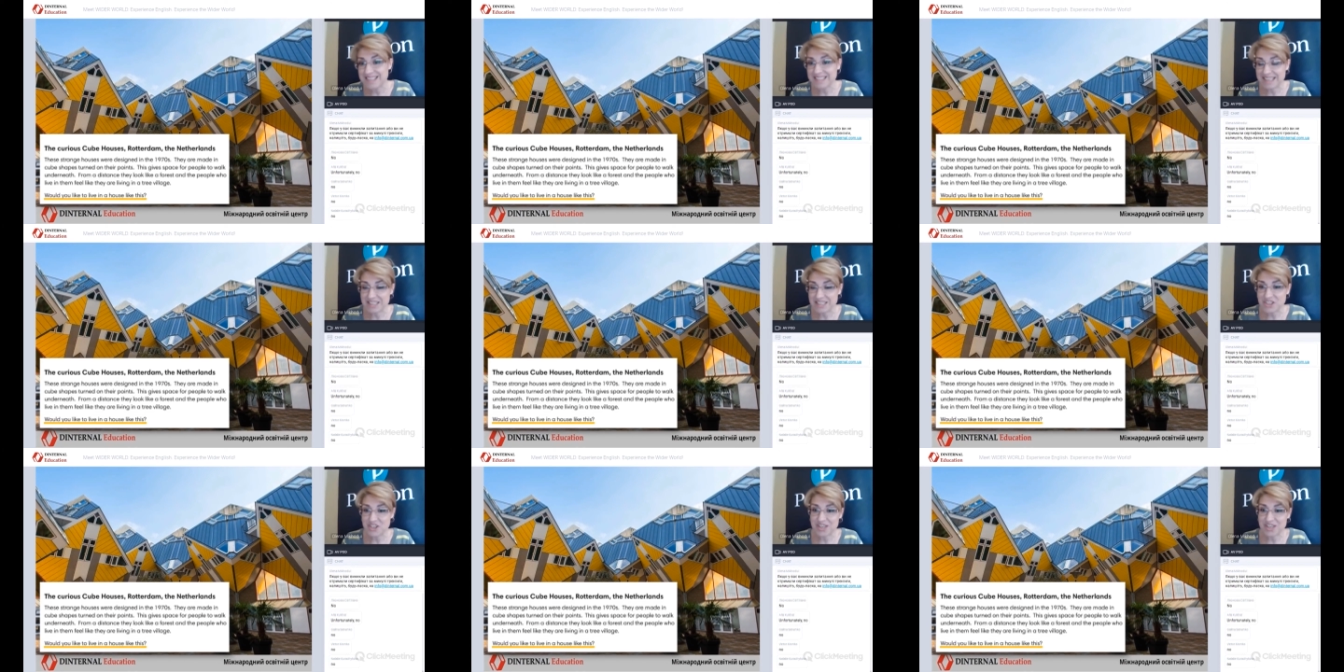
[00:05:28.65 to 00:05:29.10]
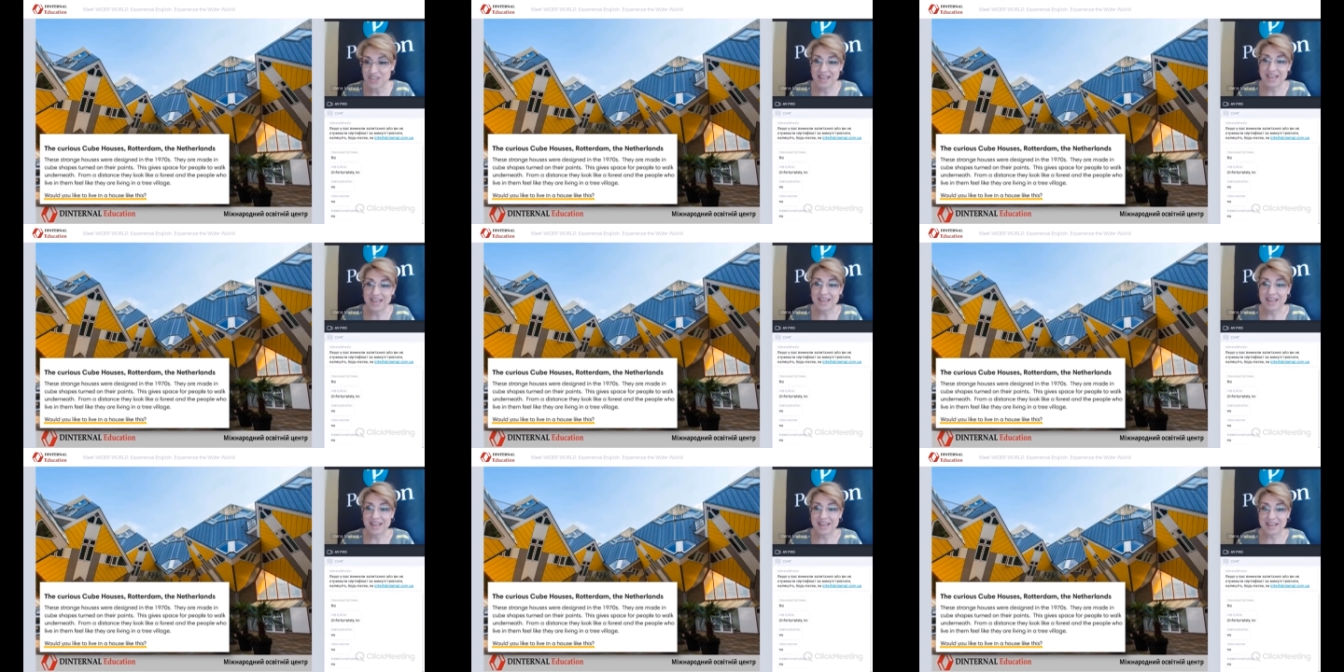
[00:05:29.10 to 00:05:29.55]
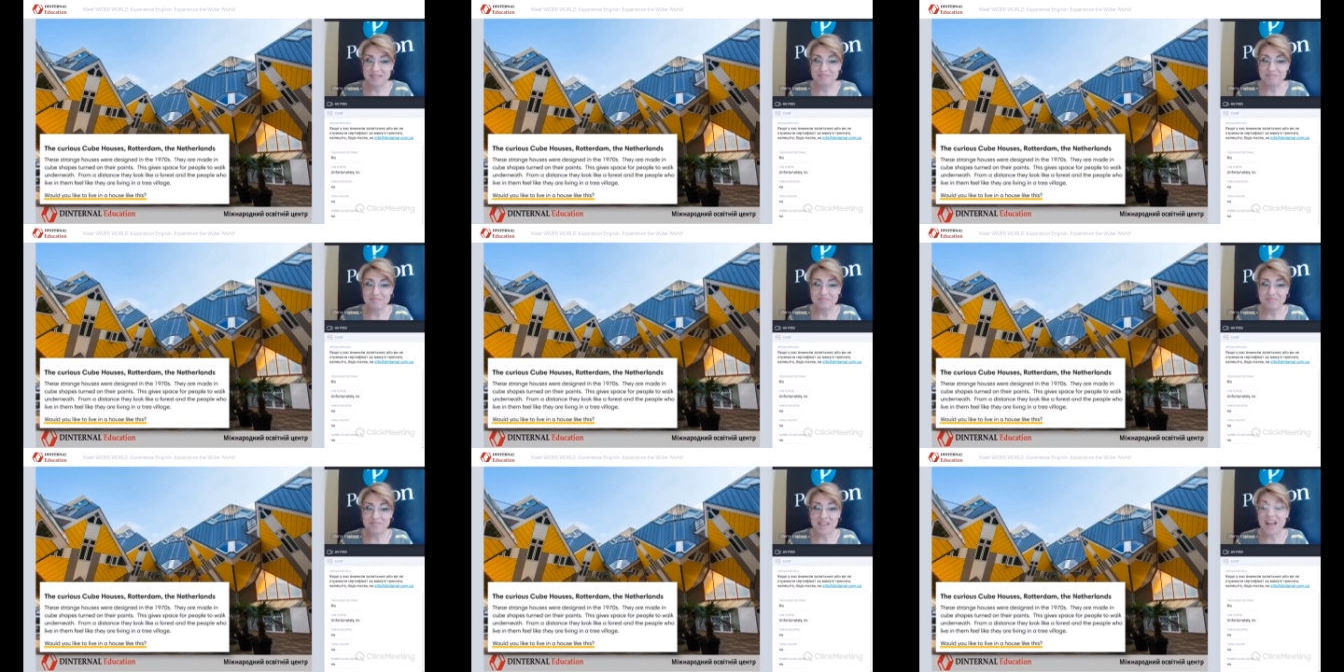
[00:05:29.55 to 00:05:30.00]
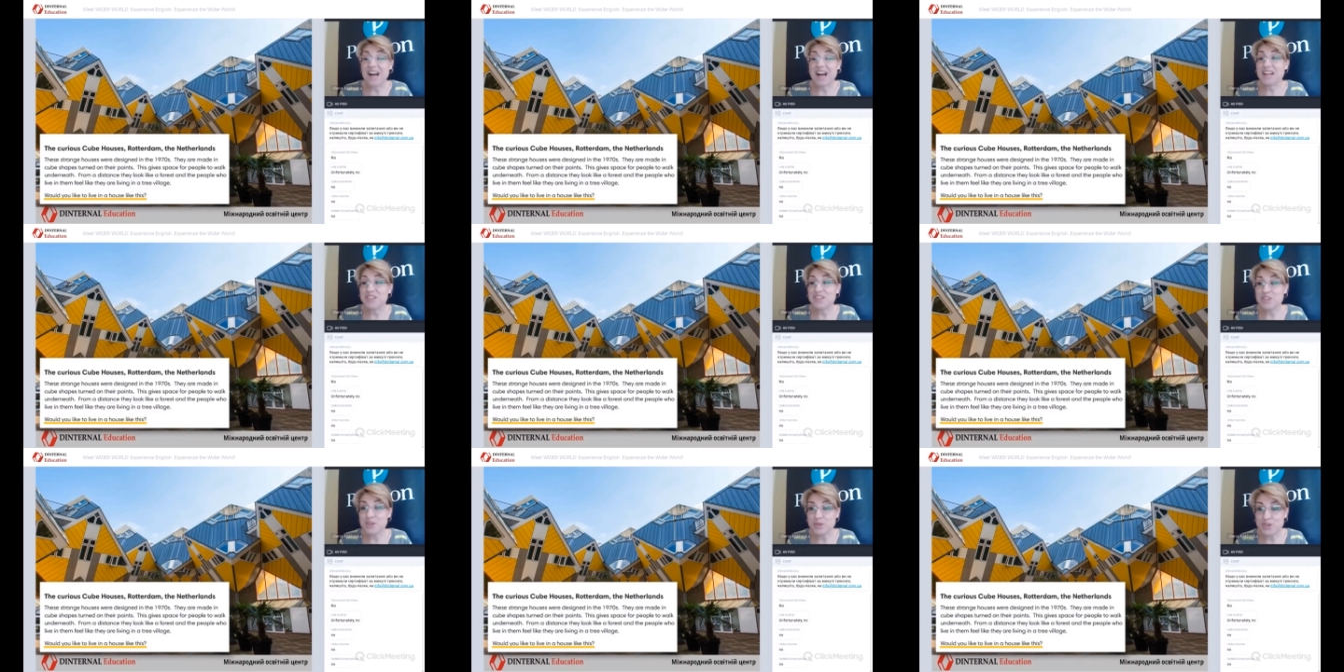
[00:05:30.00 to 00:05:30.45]
such
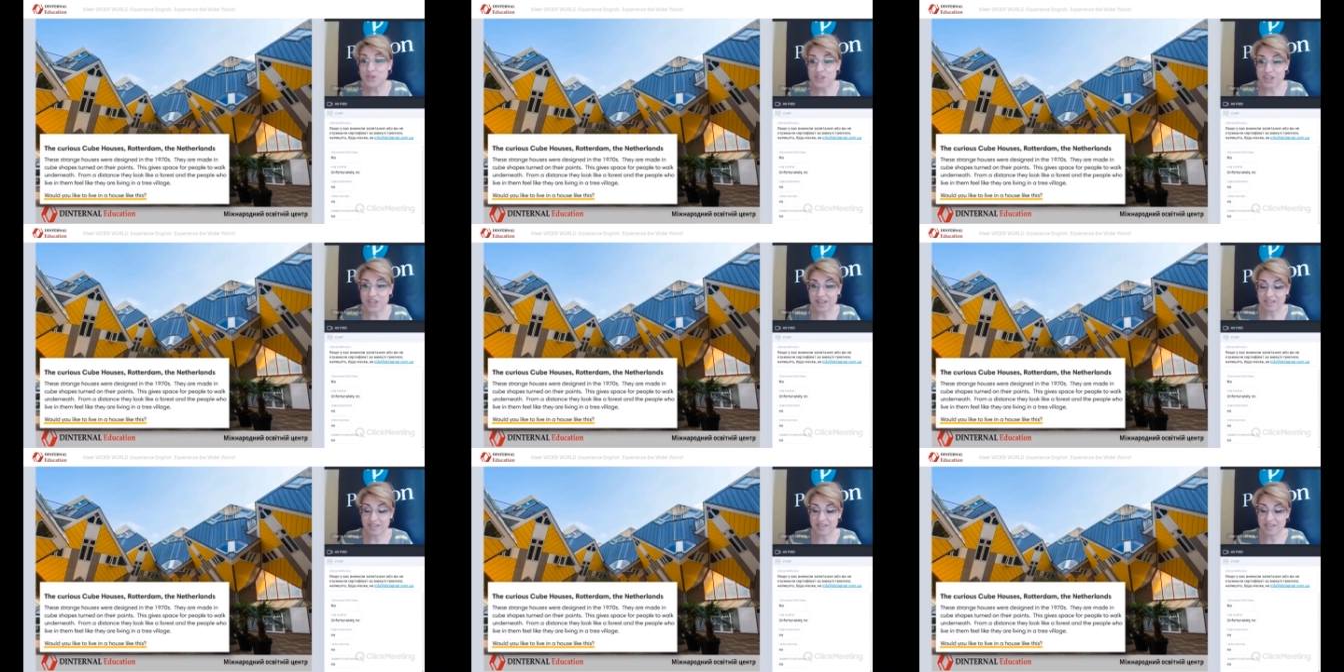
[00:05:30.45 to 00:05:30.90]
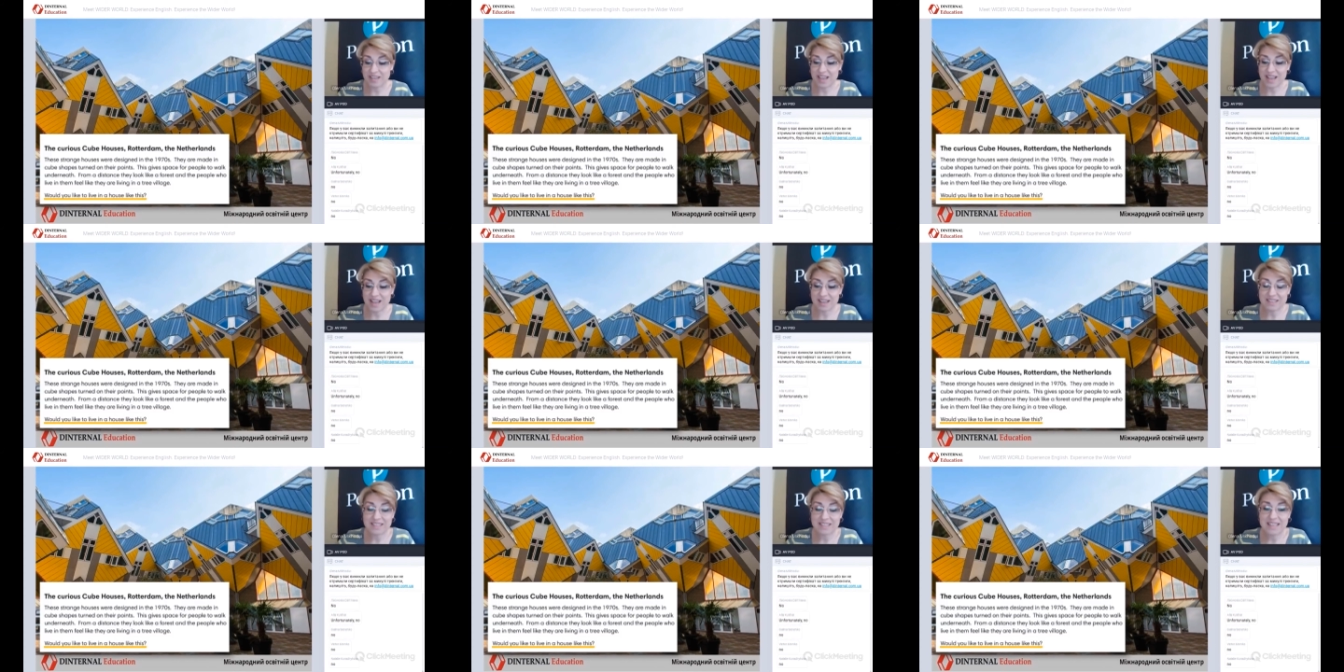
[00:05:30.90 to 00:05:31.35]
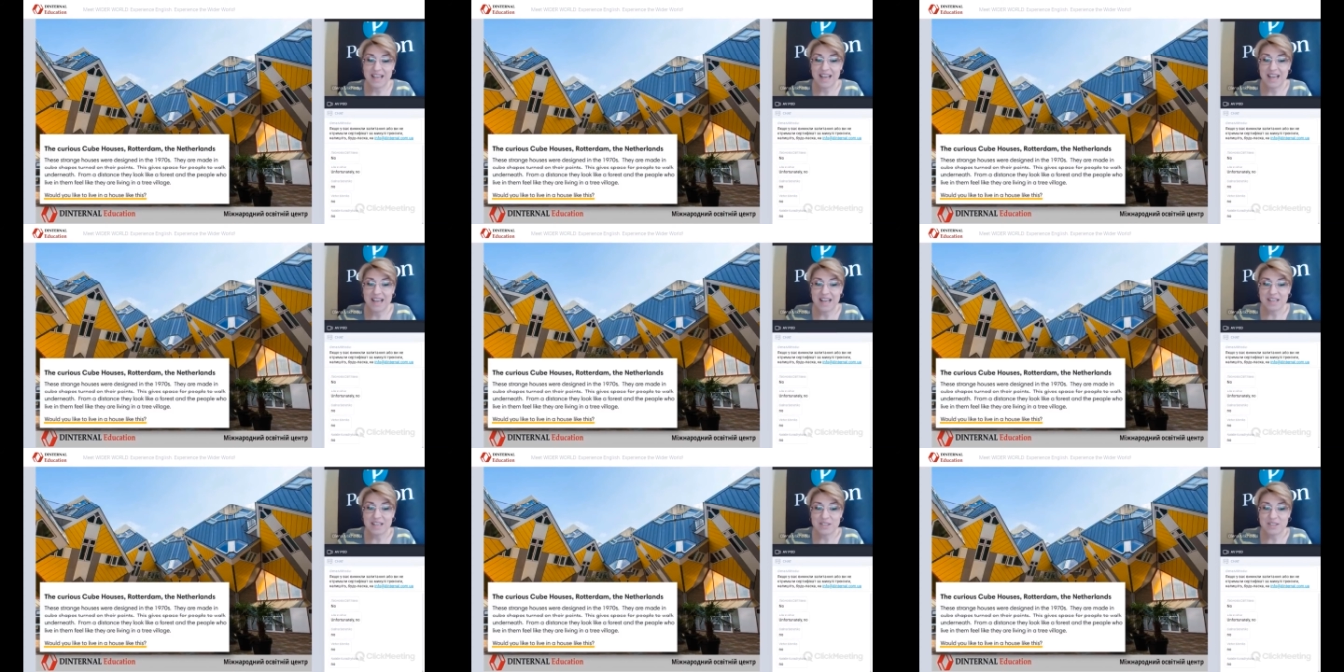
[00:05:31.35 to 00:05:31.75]
unusual things.